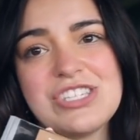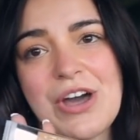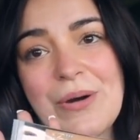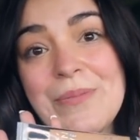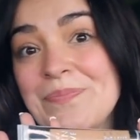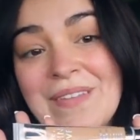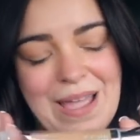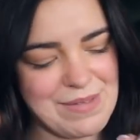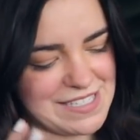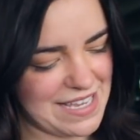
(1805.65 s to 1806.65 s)
So
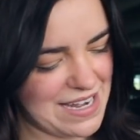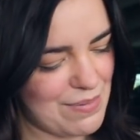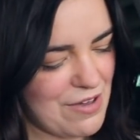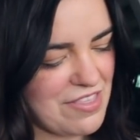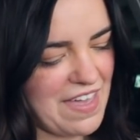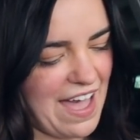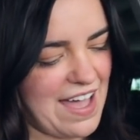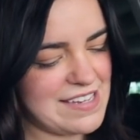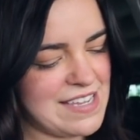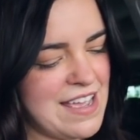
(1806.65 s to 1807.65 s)
I'm excited about
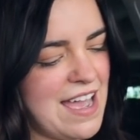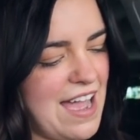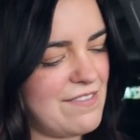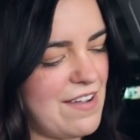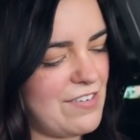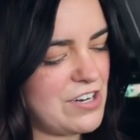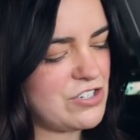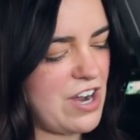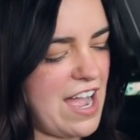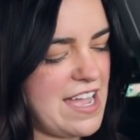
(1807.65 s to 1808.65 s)
that. I've never
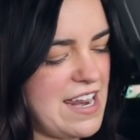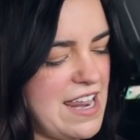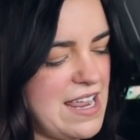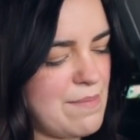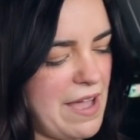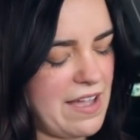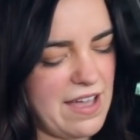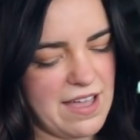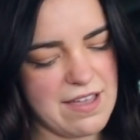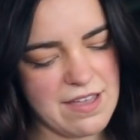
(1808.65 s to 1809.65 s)
tried any
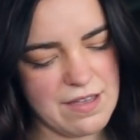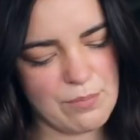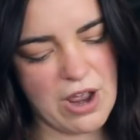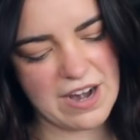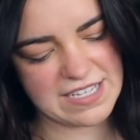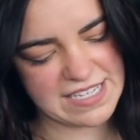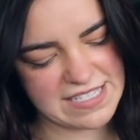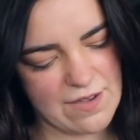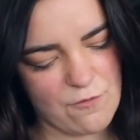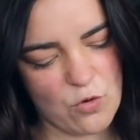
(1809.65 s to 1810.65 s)
Becca products
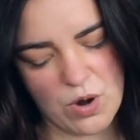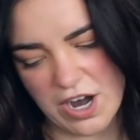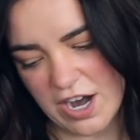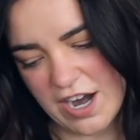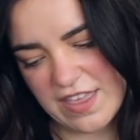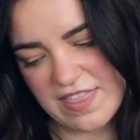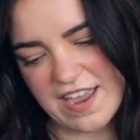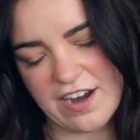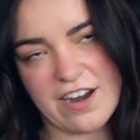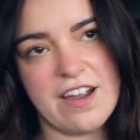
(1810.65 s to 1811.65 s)
except for
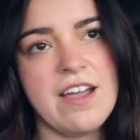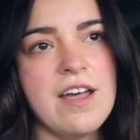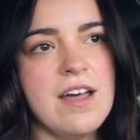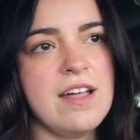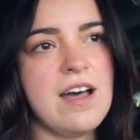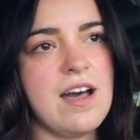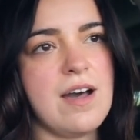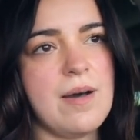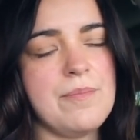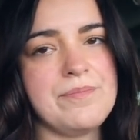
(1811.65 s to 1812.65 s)
their
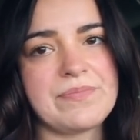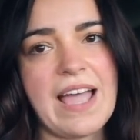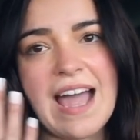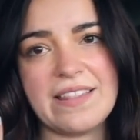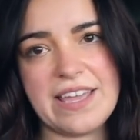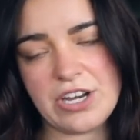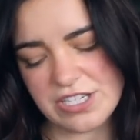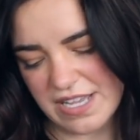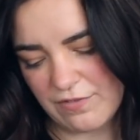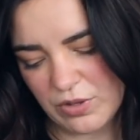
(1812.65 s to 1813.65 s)
um,
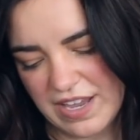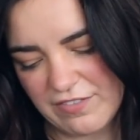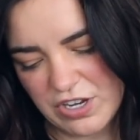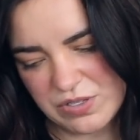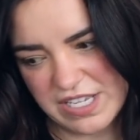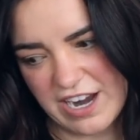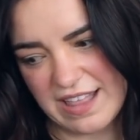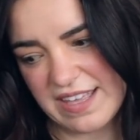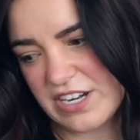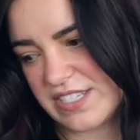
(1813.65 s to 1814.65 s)
highlighters. I've only ever used their
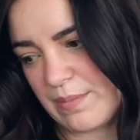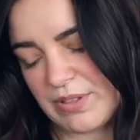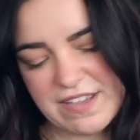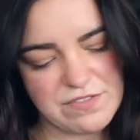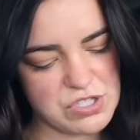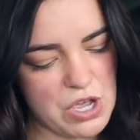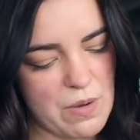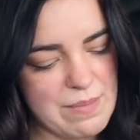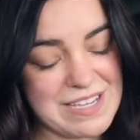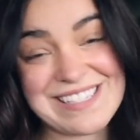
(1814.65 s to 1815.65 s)
highlighters, I believe.
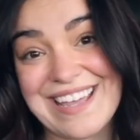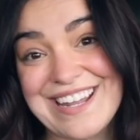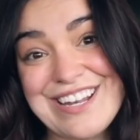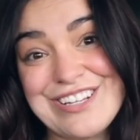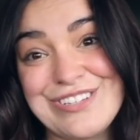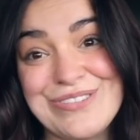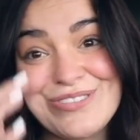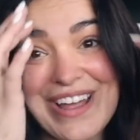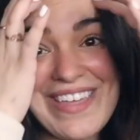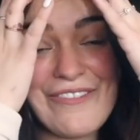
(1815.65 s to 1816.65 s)
So I'm excited to
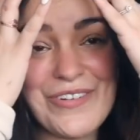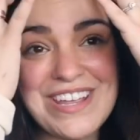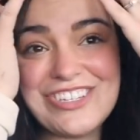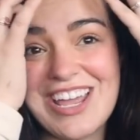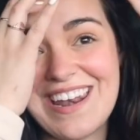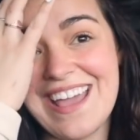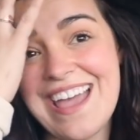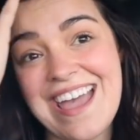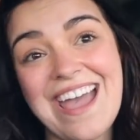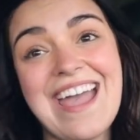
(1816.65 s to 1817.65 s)
try that foundation.
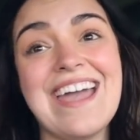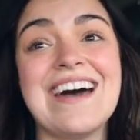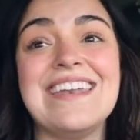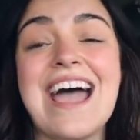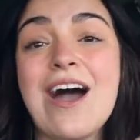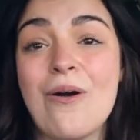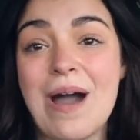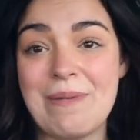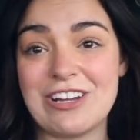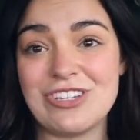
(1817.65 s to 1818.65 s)
And now
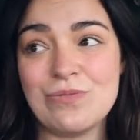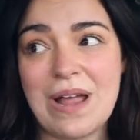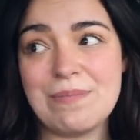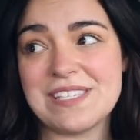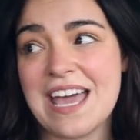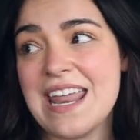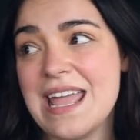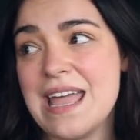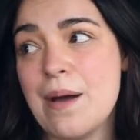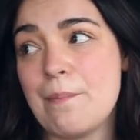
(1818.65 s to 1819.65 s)
I'm actually right beside
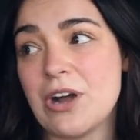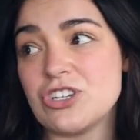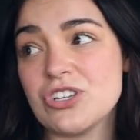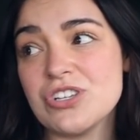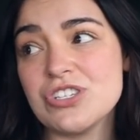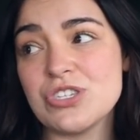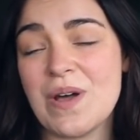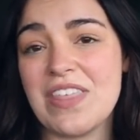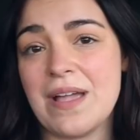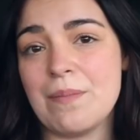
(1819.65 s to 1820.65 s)
a Marshall's. So
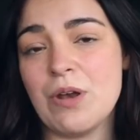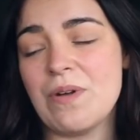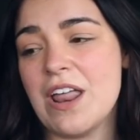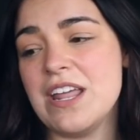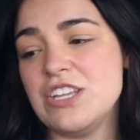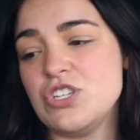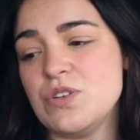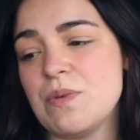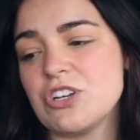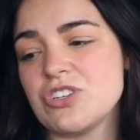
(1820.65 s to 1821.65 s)
I think I'm gonna run
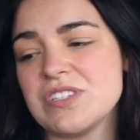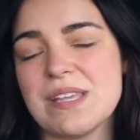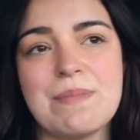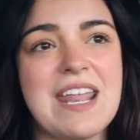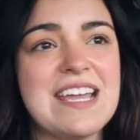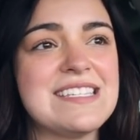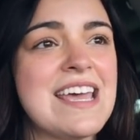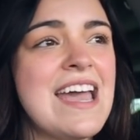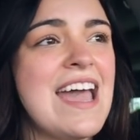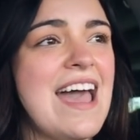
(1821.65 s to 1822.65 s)
into Marshall's a minute
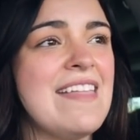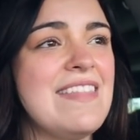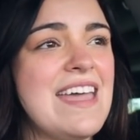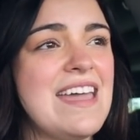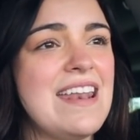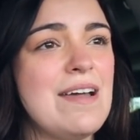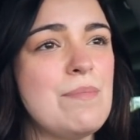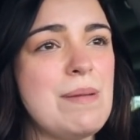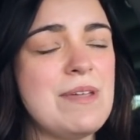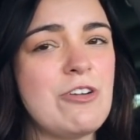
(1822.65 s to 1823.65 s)
and then
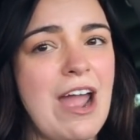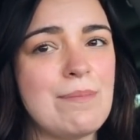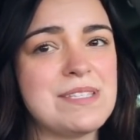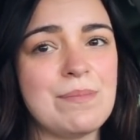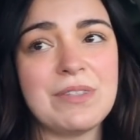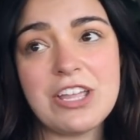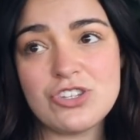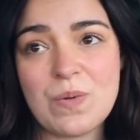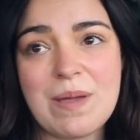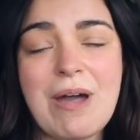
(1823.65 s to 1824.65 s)
maybe grab some
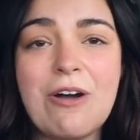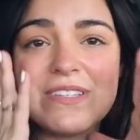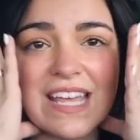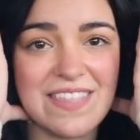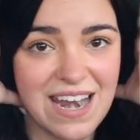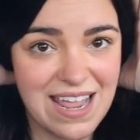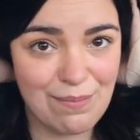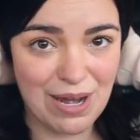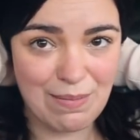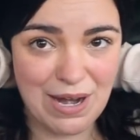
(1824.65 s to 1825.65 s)
lunch while I'm out. And then I
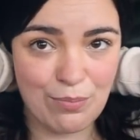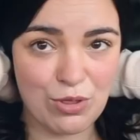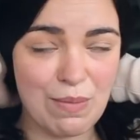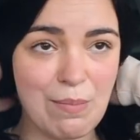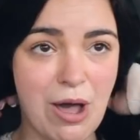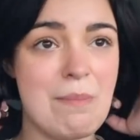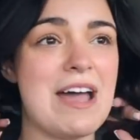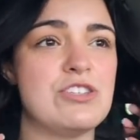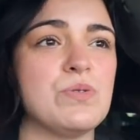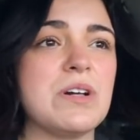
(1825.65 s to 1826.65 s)
am gonna meet up with my mom
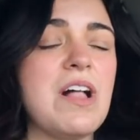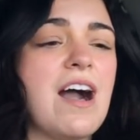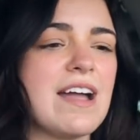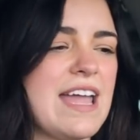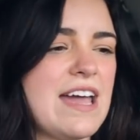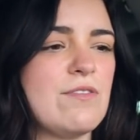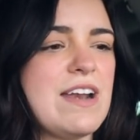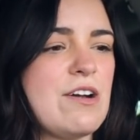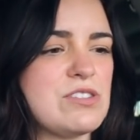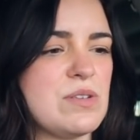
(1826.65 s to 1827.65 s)
at two o'clock. And
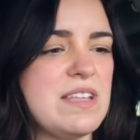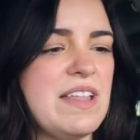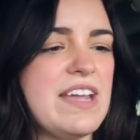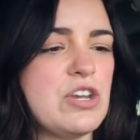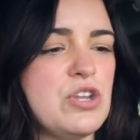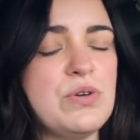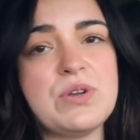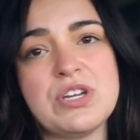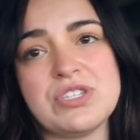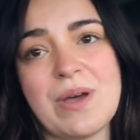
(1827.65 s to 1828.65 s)
right now it's only like
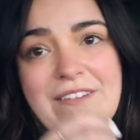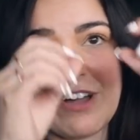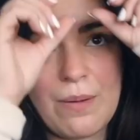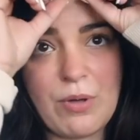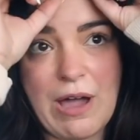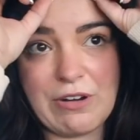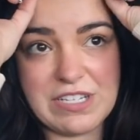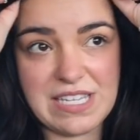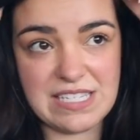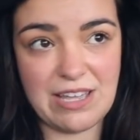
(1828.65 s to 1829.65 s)
noon. So I have a couple
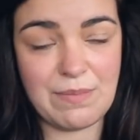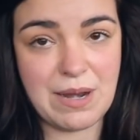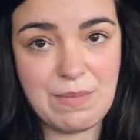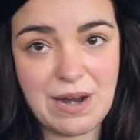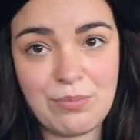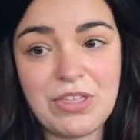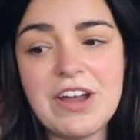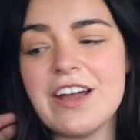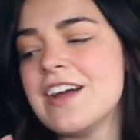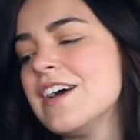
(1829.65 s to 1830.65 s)
hours until I'm gonna meet up with
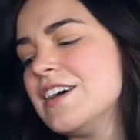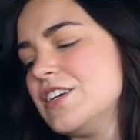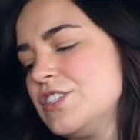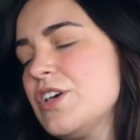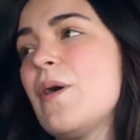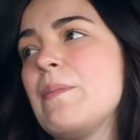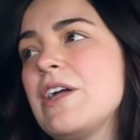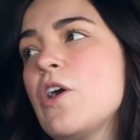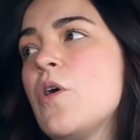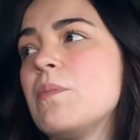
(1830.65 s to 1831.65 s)
her. So I
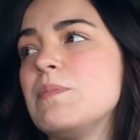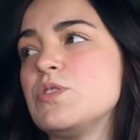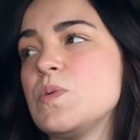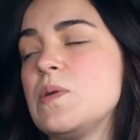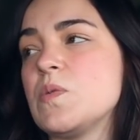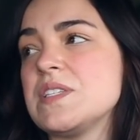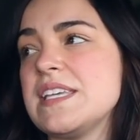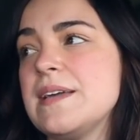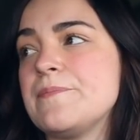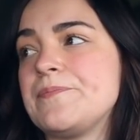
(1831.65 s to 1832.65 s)
might go home in between, we'll
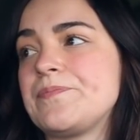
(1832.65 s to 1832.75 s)
see.